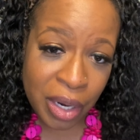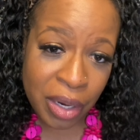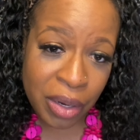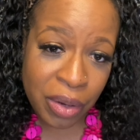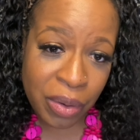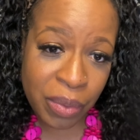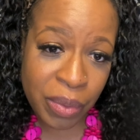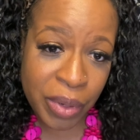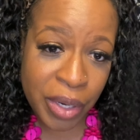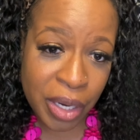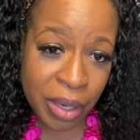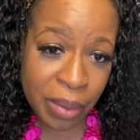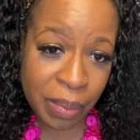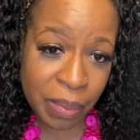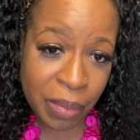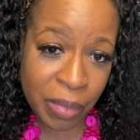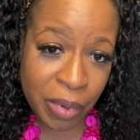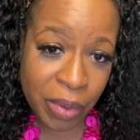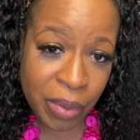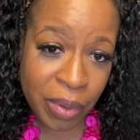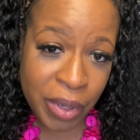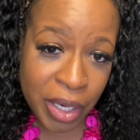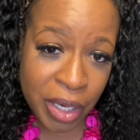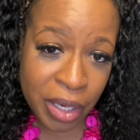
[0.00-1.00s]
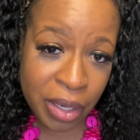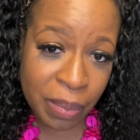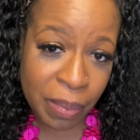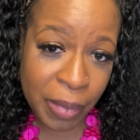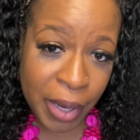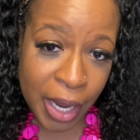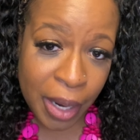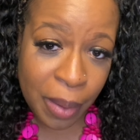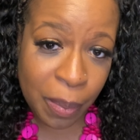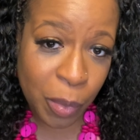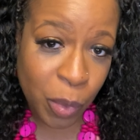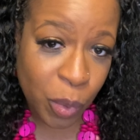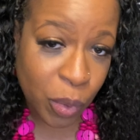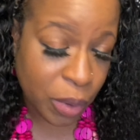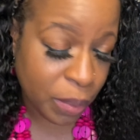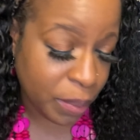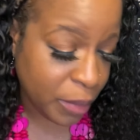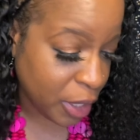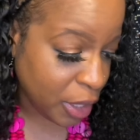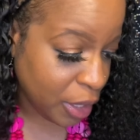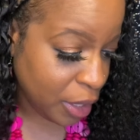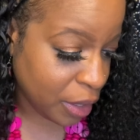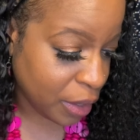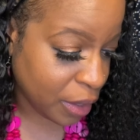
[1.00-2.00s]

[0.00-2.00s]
you get like more money